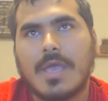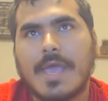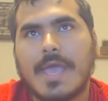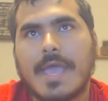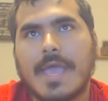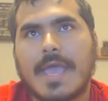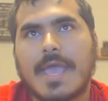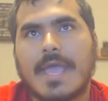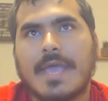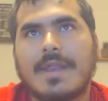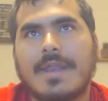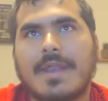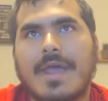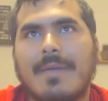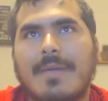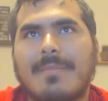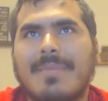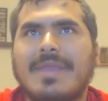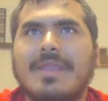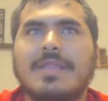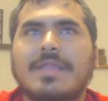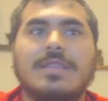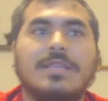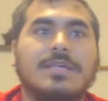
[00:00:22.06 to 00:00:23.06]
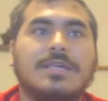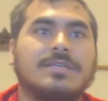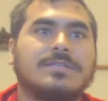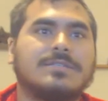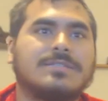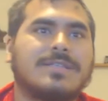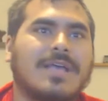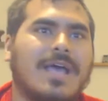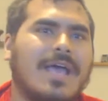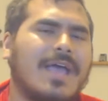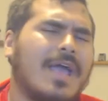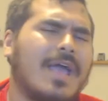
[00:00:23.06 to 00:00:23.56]
And I made a
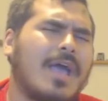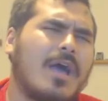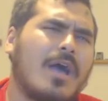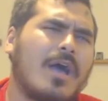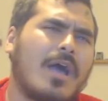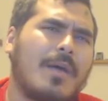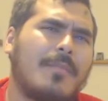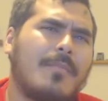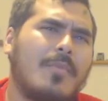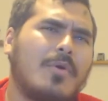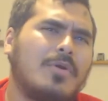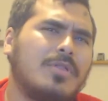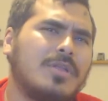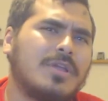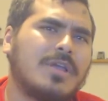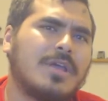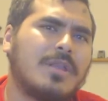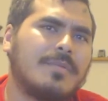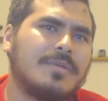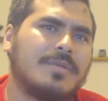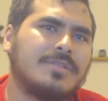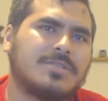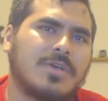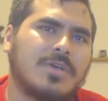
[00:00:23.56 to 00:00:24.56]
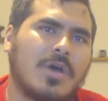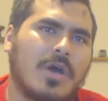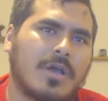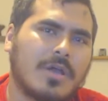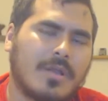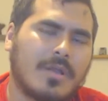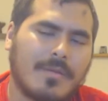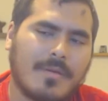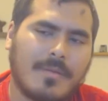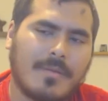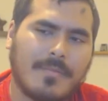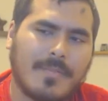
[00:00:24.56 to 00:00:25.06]
list. I'm only going to be talking
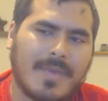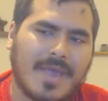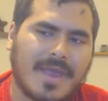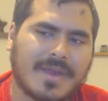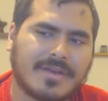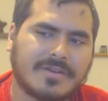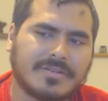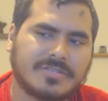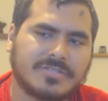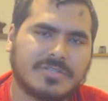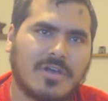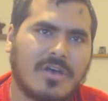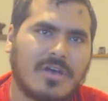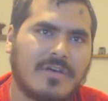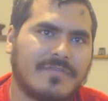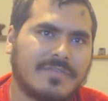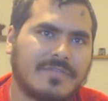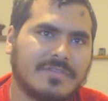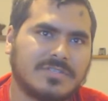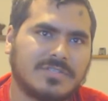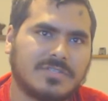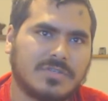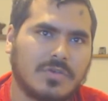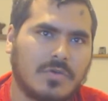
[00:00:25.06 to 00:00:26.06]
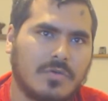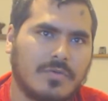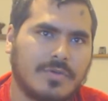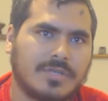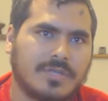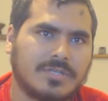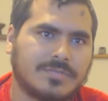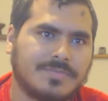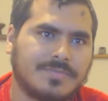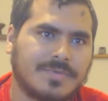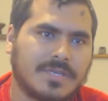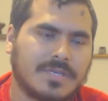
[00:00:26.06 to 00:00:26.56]
about Microsoft and
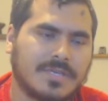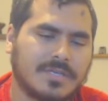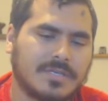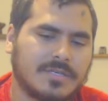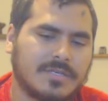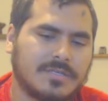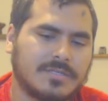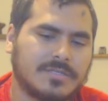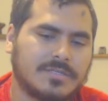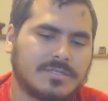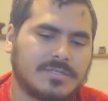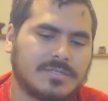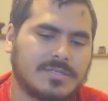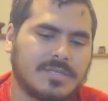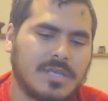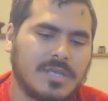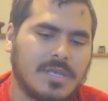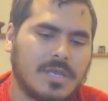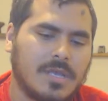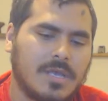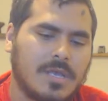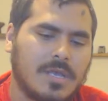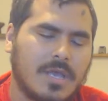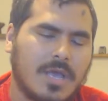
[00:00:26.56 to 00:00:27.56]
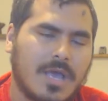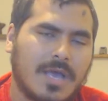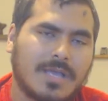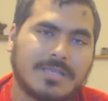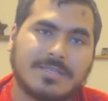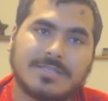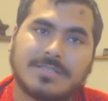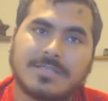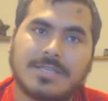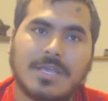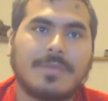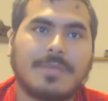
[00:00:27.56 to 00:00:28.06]
Sony's because I
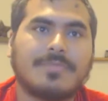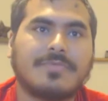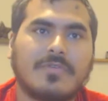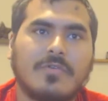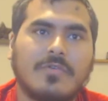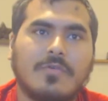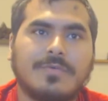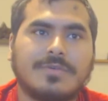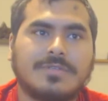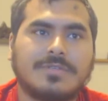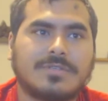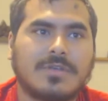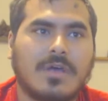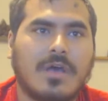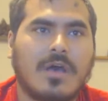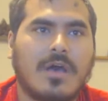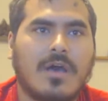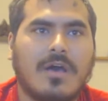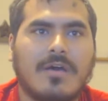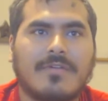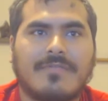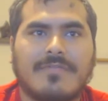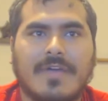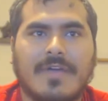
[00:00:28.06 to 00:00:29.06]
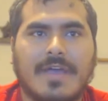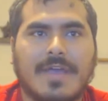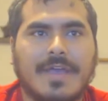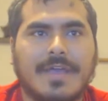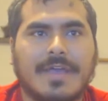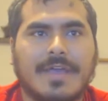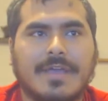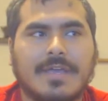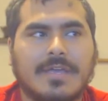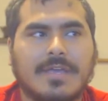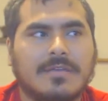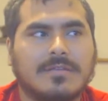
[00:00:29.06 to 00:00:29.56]
skipped Ubisoft.
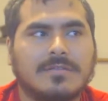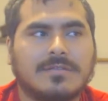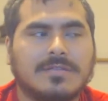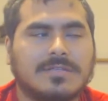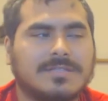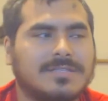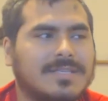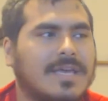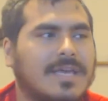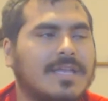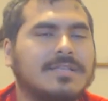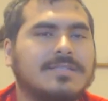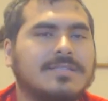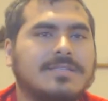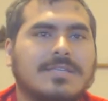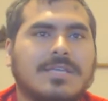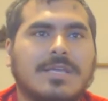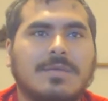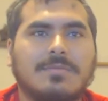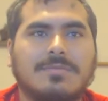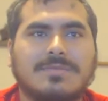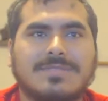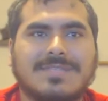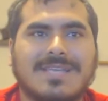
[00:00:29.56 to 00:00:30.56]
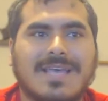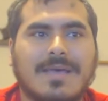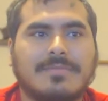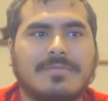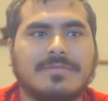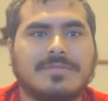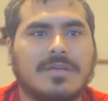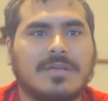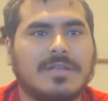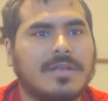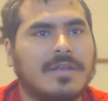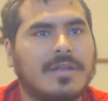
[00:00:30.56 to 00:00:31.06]
I decided to keep
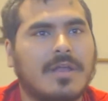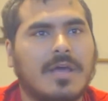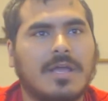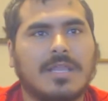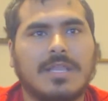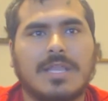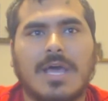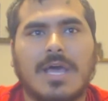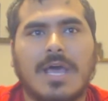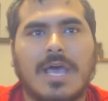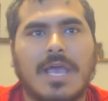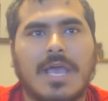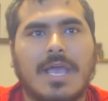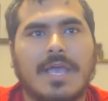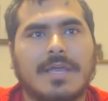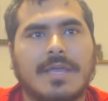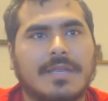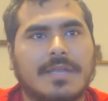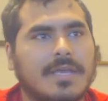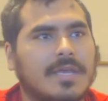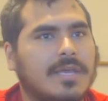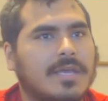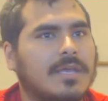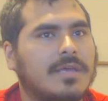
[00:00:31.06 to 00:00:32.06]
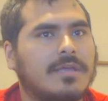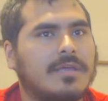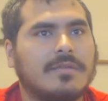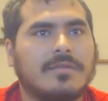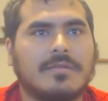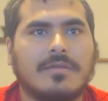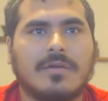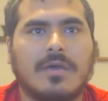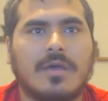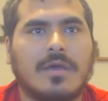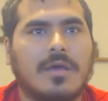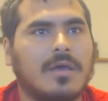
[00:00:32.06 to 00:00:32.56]
tabs on it online,
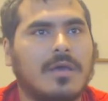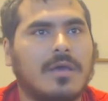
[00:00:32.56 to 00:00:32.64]
and